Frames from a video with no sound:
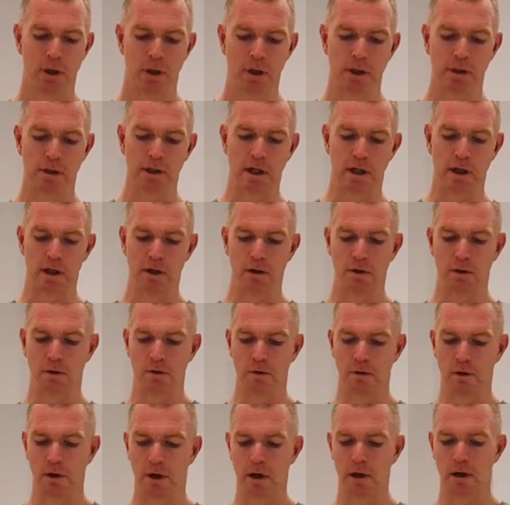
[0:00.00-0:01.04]
So
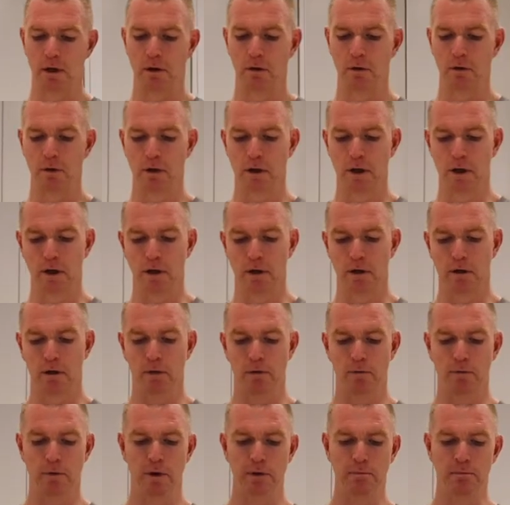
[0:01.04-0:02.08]

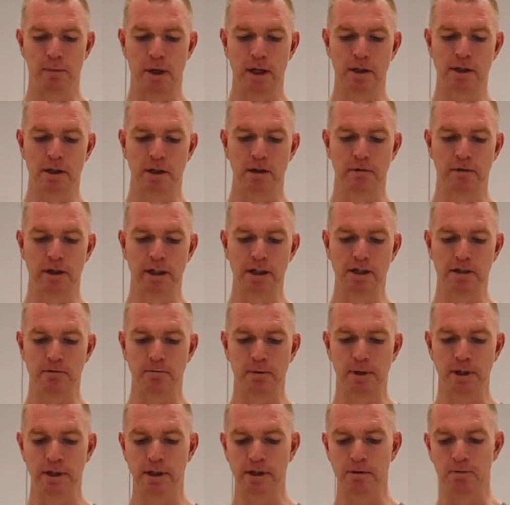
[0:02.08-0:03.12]
with most of the
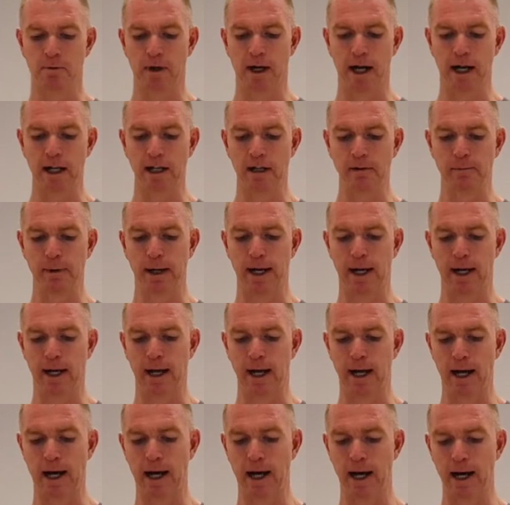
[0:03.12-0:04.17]
recipes we're adding about
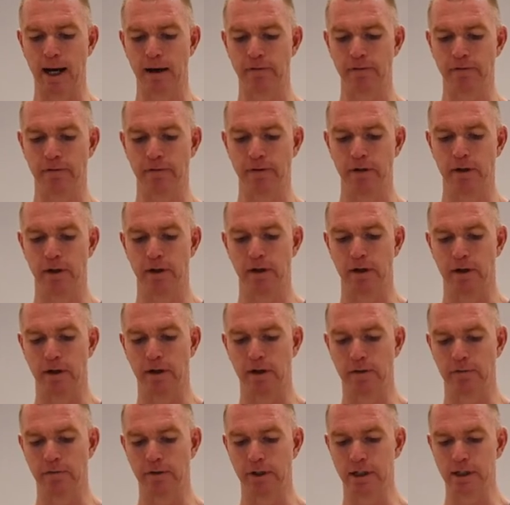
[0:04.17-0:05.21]
half
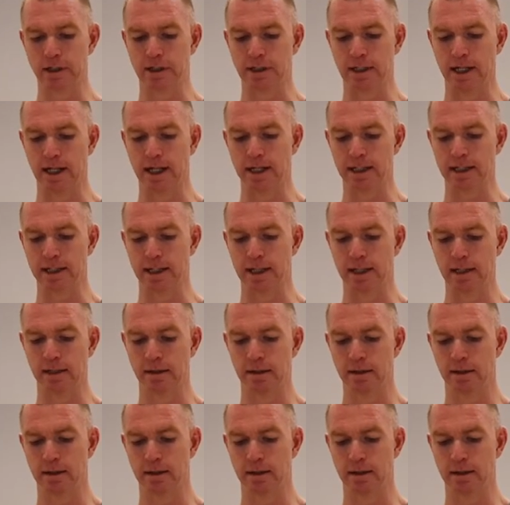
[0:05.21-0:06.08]
of this starter